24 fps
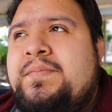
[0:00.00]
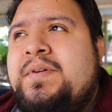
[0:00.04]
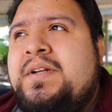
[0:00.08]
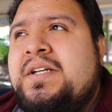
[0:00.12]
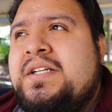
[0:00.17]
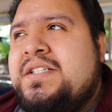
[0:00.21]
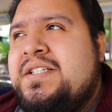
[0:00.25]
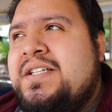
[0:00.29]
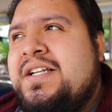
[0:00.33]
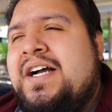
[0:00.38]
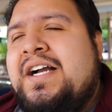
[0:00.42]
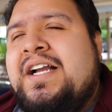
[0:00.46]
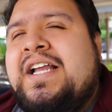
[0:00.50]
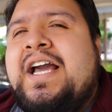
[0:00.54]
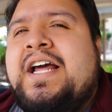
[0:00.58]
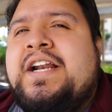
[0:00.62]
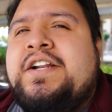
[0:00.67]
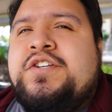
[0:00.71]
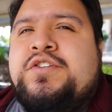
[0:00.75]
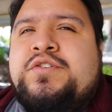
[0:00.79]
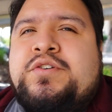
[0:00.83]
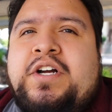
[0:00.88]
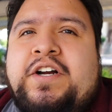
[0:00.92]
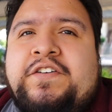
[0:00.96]
It's not
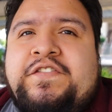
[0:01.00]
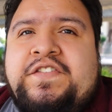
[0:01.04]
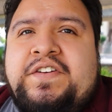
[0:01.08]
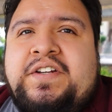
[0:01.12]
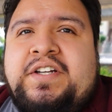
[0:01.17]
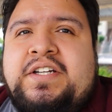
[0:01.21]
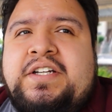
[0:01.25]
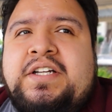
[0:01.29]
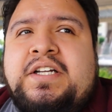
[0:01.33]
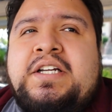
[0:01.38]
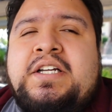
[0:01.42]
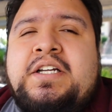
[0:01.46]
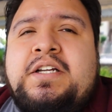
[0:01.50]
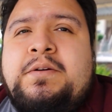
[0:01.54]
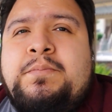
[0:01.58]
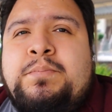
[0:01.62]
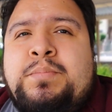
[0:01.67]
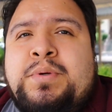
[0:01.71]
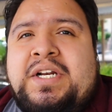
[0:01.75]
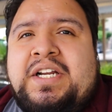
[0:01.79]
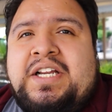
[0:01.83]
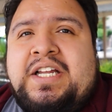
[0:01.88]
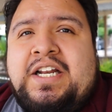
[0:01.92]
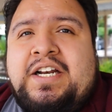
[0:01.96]
catastrophic,
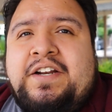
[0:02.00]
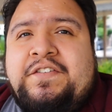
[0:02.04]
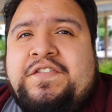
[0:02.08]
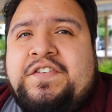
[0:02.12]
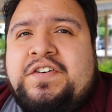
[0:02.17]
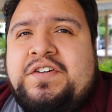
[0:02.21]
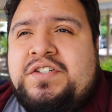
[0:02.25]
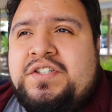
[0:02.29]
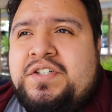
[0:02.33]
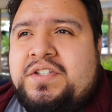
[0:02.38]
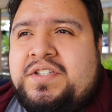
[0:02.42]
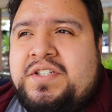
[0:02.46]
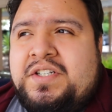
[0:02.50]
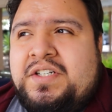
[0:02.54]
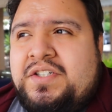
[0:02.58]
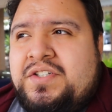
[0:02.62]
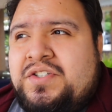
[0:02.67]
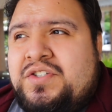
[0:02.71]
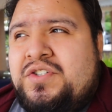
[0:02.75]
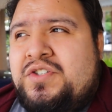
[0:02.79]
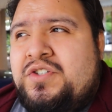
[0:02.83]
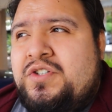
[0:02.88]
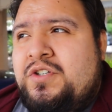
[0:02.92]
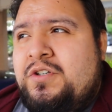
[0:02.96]
but again, if you're just a
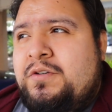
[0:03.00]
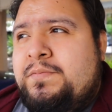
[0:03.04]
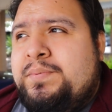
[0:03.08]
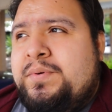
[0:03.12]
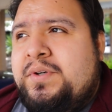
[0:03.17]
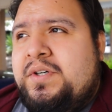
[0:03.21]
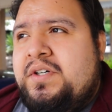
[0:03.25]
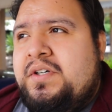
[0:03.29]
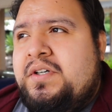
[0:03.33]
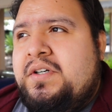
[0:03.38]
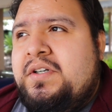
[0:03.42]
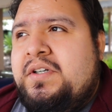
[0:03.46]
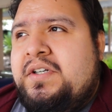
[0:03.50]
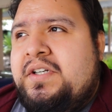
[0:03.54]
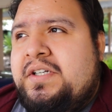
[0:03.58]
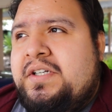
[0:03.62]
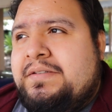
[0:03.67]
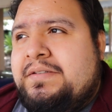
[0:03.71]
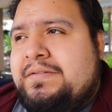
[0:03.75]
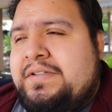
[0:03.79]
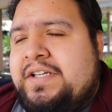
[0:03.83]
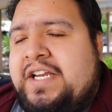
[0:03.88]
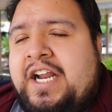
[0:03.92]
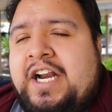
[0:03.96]
super
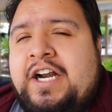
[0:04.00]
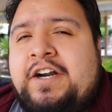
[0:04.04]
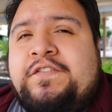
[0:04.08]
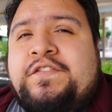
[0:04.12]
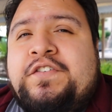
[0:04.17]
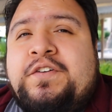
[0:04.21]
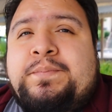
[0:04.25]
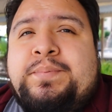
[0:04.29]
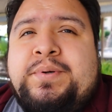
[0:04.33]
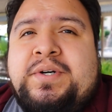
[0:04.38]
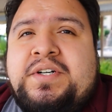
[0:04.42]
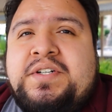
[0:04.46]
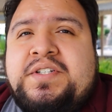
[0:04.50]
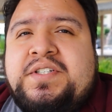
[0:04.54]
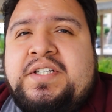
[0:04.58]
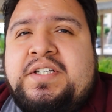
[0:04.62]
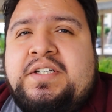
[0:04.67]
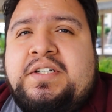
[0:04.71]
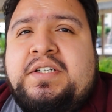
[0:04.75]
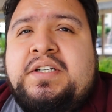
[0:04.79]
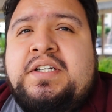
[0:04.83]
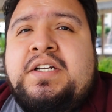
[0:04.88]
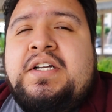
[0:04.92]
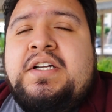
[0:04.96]
careful
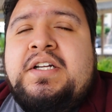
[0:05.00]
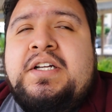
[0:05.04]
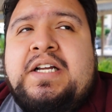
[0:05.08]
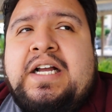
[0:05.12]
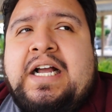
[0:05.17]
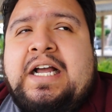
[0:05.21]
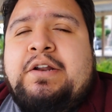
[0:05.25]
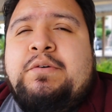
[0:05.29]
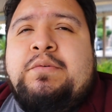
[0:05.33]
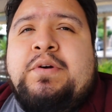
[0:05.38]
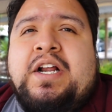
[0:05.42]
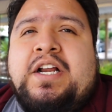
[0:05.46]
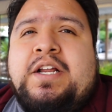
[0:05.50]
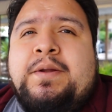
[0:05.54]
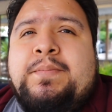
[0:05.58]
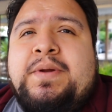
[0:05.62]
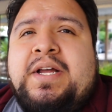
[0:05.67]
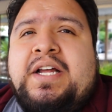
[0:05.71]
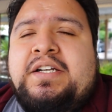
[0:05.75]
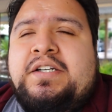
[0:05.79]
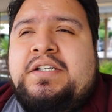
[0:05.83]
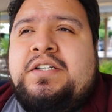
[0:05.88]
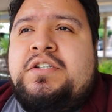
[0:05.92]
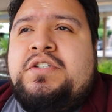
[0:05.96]
person, I'd
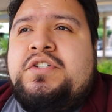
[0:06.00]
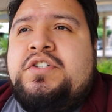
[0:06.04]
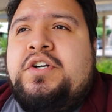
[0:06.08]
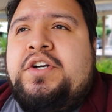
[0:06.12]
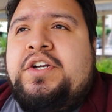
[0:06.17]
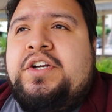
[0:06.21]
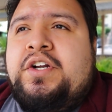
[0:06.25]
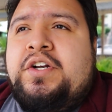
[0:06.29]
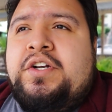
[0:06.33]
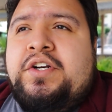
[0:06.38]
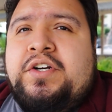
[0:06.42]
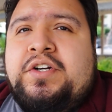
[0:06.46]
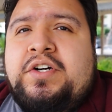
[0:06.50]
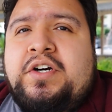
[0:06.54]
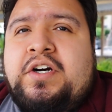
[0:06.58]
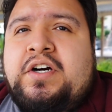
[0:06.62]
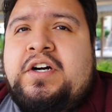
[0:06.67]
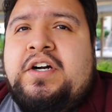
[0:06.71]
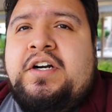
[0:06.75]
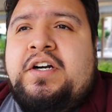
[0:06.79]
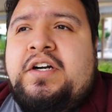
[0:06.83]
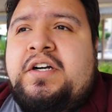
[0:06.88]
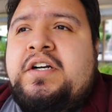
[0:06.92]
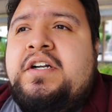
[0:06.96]
recommend turning on your
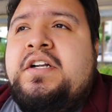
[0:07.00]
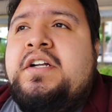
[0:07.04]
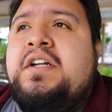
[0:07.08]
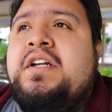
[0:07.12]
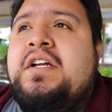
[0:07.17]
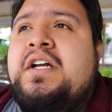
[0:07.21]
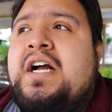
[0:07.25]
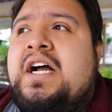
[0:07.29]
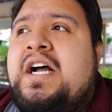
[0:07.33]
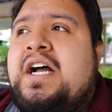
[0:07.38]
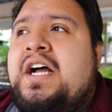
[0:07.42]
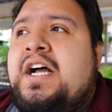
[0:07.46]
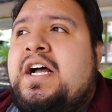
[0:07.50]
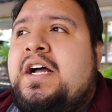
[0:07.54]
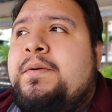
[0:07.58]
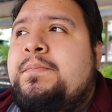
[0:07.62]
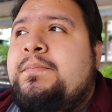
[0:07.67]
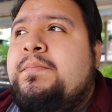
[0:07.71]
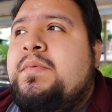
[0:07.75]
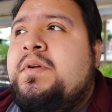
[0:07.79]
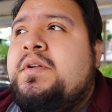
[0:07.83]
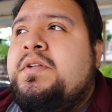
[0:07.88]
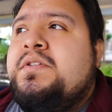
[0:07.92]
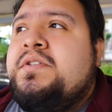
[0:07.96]
car
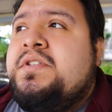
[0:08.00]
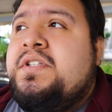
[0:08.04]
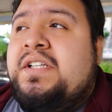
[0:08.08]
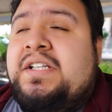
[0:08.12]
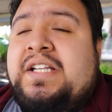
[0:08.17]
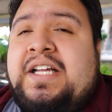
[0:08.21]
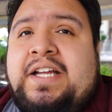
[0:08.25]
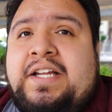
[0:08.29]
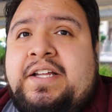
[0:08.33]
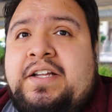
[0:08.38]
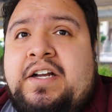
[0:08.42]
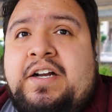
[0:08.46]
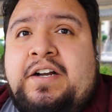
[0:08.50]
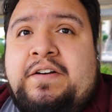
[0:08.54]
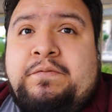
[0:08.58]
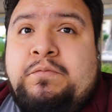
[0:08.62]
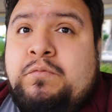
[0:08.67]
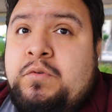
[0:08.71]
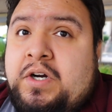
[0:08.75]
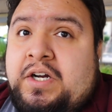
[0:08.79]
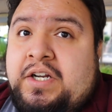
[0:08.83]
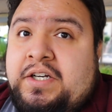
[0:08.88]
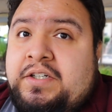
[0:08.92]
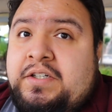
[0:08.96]
to let
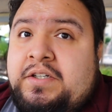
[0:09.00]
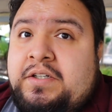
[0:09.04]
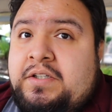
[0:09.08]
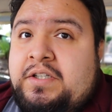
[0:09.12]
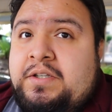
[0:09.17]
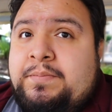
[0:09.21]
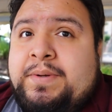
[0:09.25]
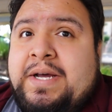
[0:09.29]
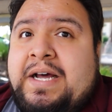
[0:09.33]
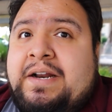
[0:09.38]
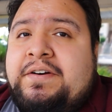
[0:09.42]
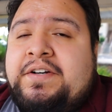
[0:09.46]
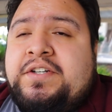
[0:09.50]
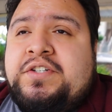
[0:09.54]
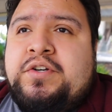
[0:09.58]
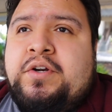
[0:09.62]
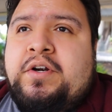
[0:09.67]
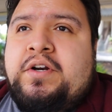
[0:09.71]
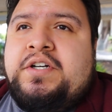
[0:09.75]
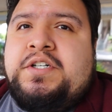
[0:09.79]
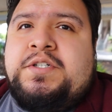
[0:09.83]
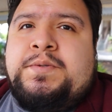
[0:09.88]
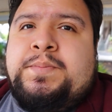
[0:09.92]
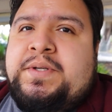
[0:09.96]
one, the battery
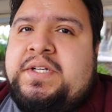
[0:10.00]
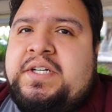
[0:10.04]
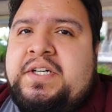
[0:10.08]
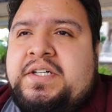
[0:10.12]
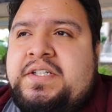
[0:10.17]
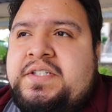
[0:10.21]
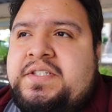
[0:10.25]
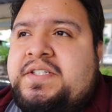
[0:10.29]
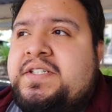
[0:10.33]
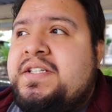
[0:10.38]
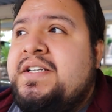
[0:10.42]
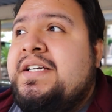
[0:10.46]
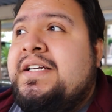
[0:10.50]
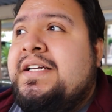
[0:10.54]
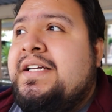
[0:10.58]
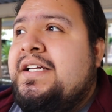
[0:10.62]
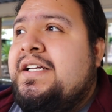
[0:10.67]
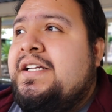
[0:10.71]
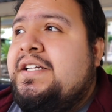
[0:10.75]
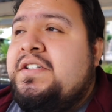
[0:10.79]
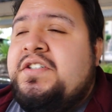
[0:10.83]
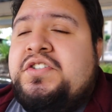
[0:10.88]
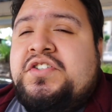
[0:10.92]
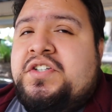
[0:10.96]
charge, because
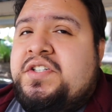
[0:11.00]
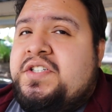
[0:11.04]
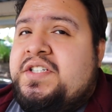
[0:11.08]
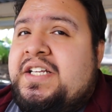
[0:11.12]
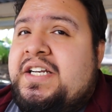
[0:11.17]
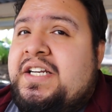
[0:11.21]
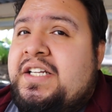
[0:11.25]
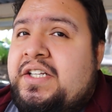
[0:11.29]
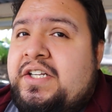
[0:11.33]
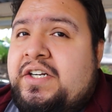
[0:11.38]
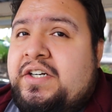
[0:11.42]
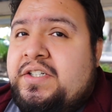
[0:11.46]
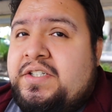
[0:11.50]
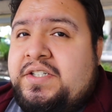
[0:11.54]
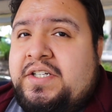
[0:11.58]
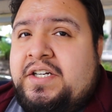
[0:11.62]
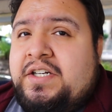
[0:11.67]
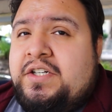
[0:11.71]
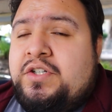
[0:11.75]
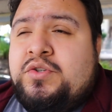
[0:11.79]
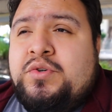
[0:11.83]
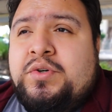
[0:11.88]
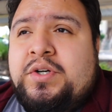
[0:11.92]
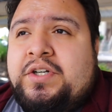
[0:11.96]
just sitting there, it's
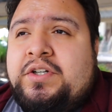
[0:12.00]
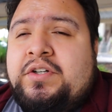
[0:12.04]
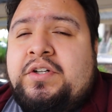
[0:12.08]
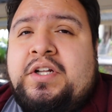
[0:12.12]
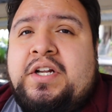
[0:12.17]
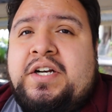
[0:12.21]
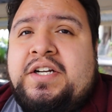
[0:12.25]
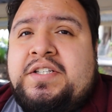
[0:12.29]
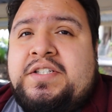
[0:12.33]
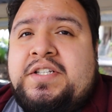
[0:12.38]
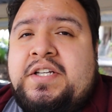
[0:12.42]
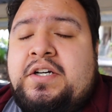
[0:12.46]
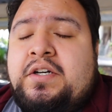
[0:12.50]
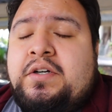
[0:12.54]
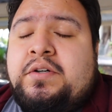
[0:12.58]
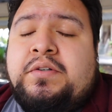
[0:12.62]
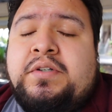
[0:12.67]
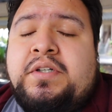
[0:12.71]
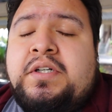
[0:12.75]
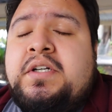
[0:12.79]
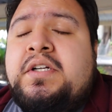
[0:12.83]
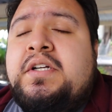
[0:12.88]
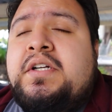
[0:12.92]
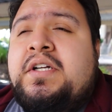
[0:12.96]
going to trickle on its
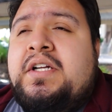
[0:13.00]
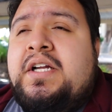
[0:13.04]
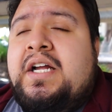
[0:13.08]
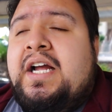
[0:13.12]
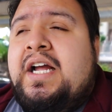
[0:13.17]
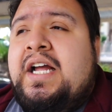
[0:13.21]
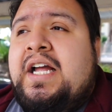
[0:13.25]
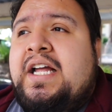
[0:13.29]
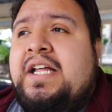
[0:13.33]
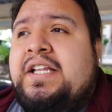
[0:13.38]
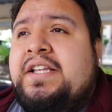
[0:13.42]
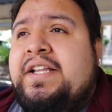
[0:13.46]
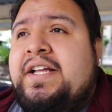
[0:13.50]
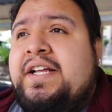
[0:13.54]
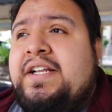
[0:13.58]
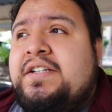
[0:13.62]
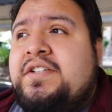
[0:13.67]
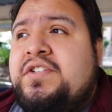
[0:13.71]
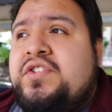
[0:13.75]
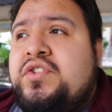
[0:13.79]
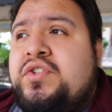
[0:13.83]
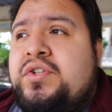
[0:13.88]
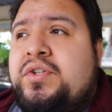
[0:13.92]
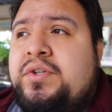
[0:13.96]
own. And
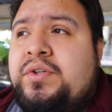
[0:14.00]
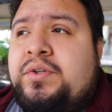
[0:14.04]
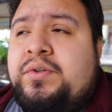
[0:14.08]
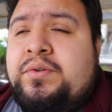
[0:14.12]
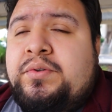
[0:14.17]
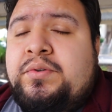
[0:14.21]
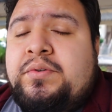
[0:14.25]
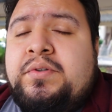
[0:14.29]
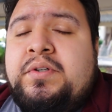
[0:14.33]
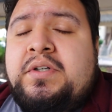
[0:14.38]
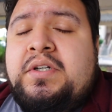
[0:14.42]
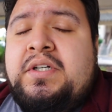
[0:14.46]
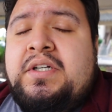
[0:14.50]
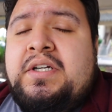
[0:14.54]
then two,